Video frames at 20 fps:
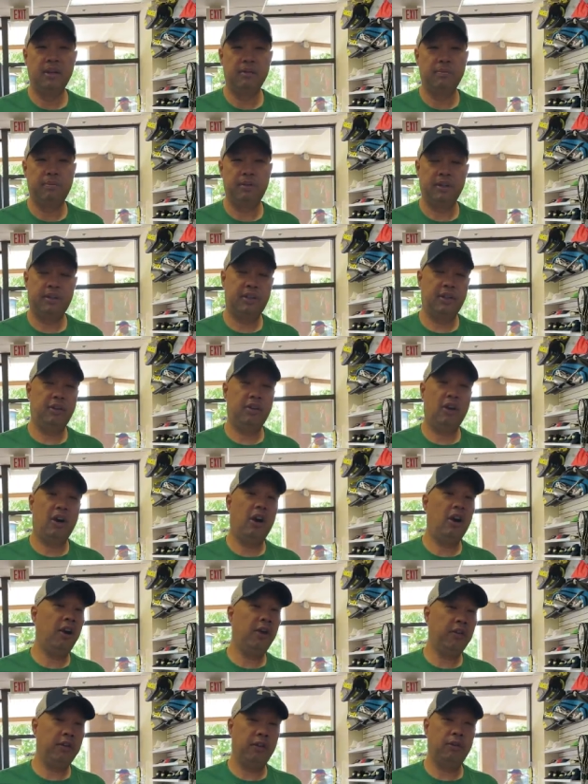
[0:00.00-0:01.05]
But there
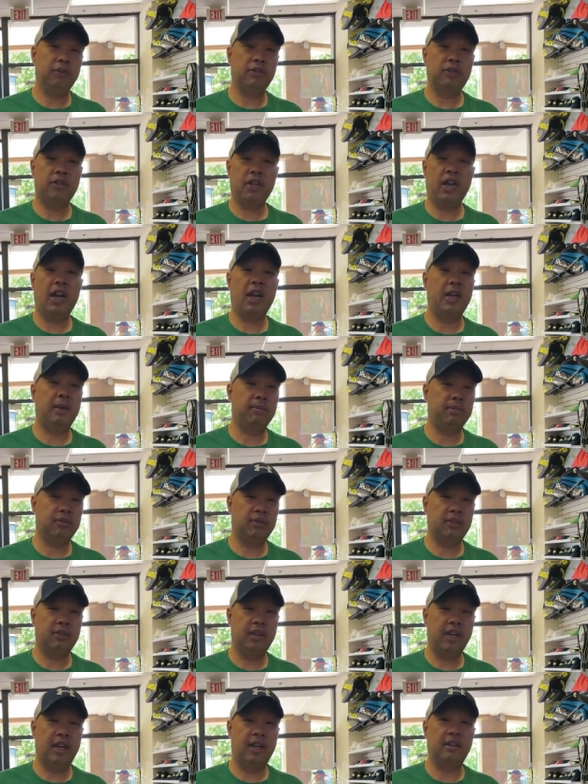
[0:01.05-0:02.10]
are those types
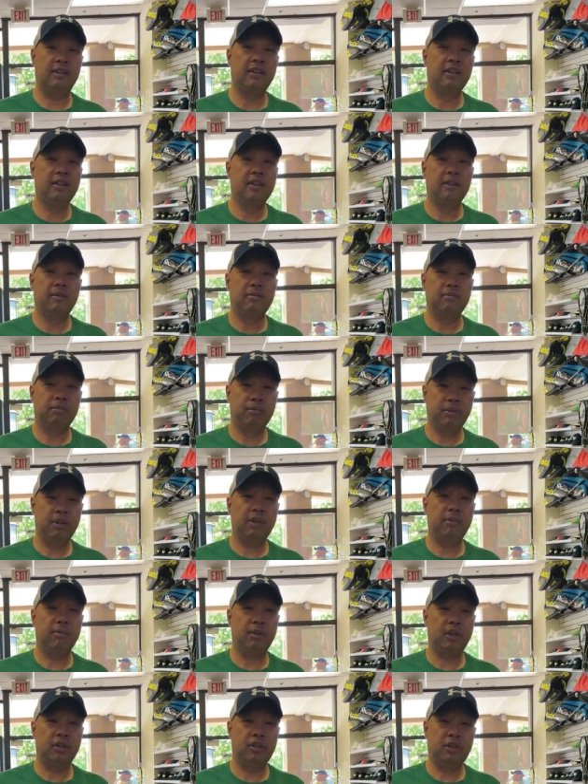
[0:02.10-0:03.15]
that pretty
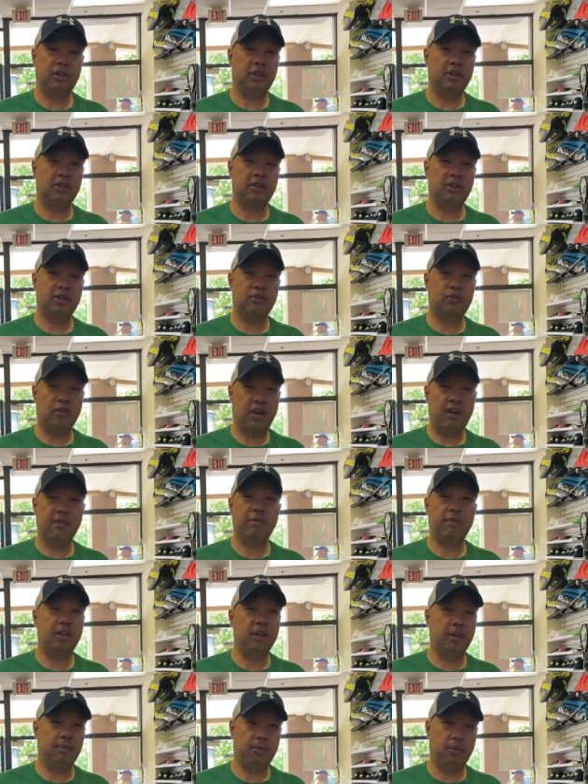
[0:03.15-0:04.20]
much just drive
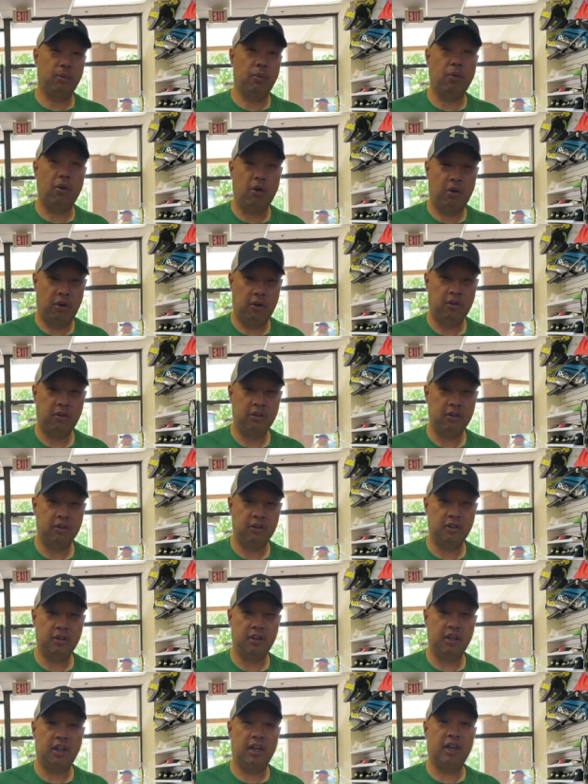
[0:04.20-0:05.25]
me up the wall.
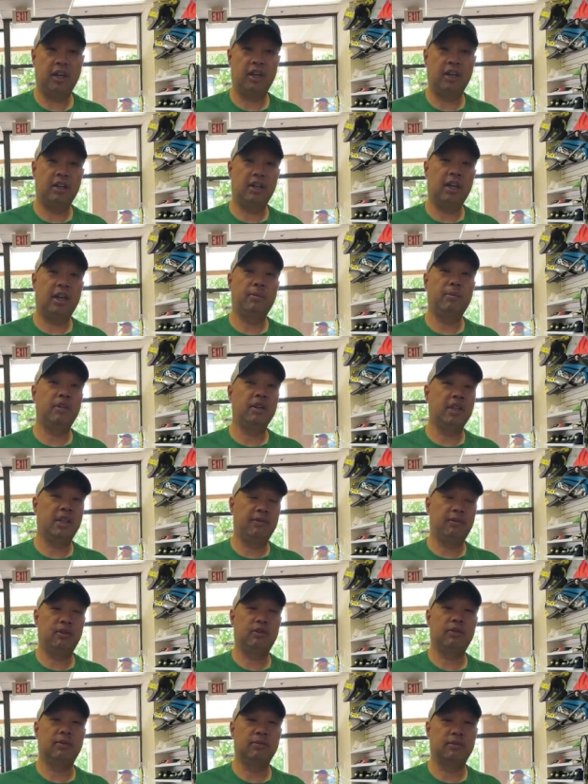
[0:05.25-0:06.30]
And I'm gonna give you
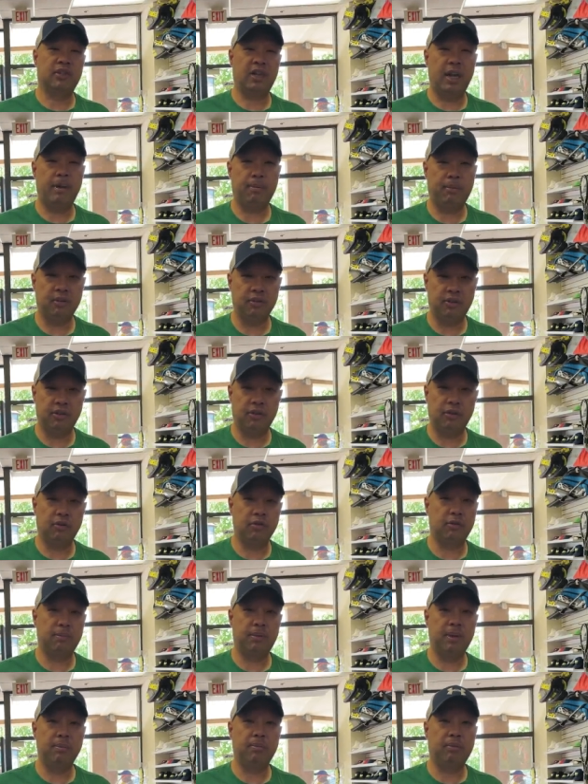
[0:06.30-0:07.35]
some samples of those
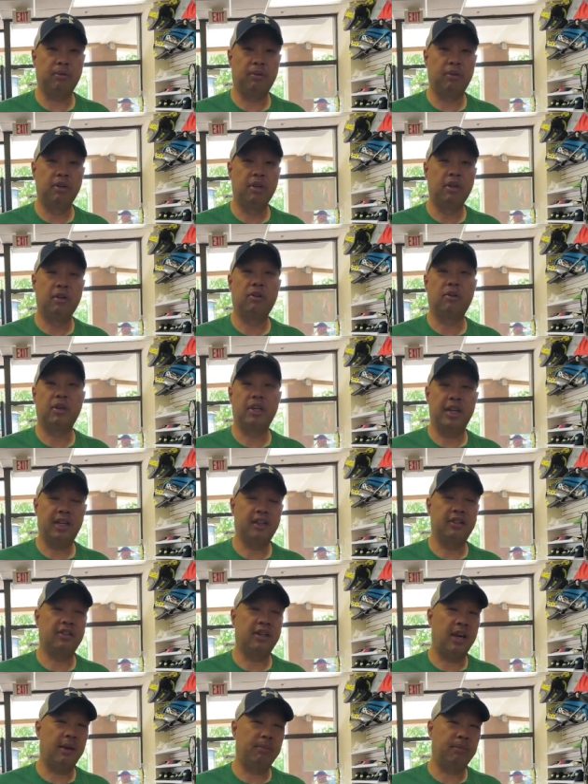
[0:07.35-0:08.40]
people or
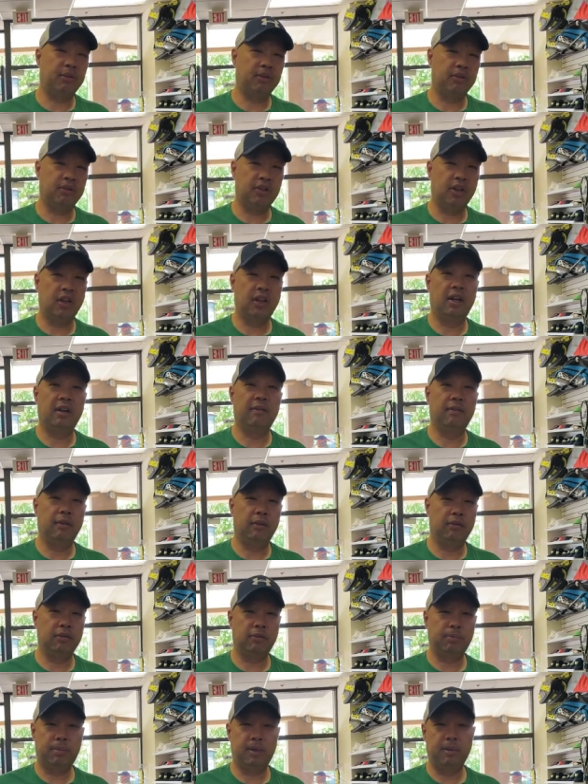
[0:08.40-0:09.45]
examples of
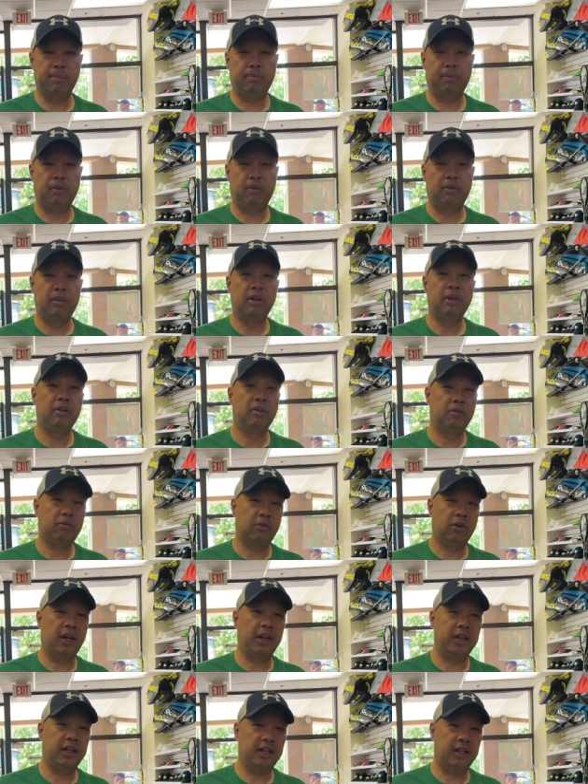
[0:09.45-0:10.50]
those people
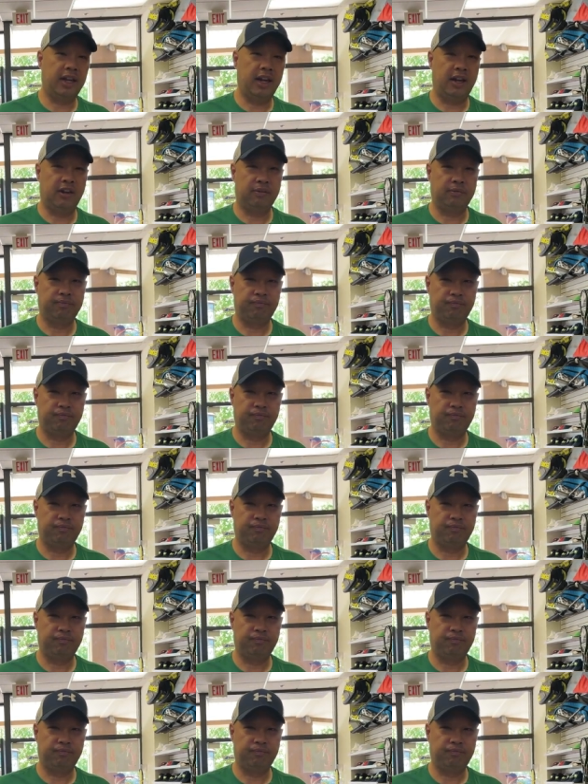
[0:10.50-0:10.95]
right now.